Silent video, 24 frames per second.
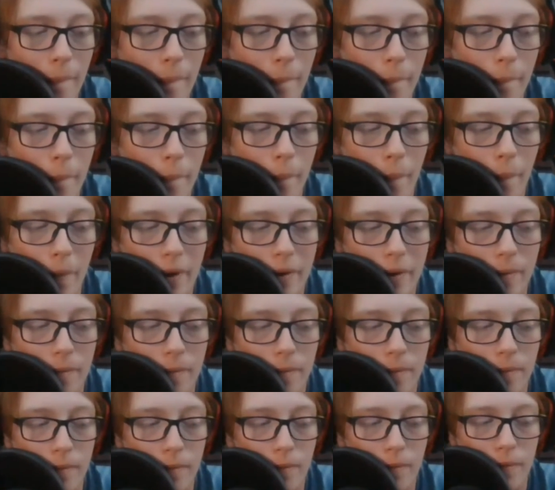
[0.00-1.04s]
What
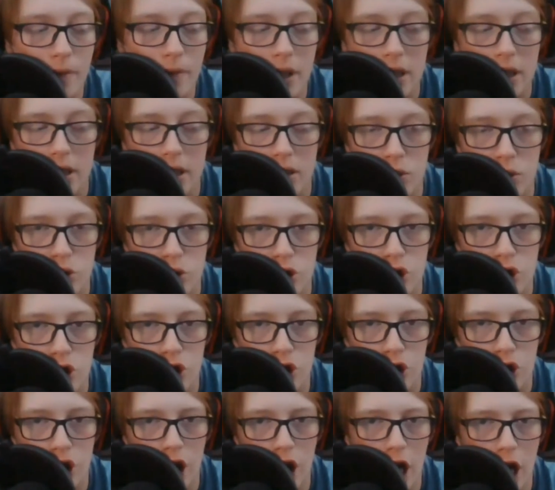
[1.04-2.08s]
video
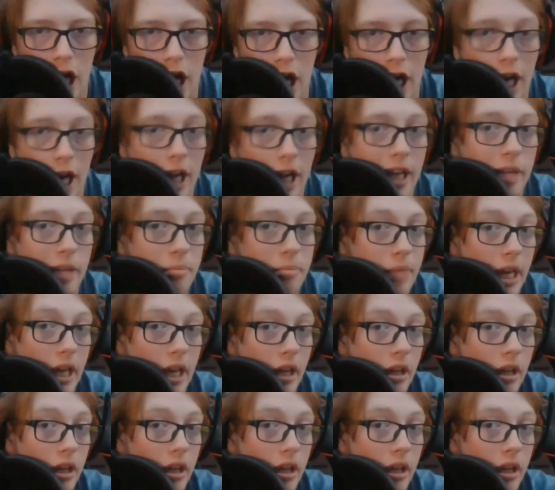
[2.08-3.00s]
should I make?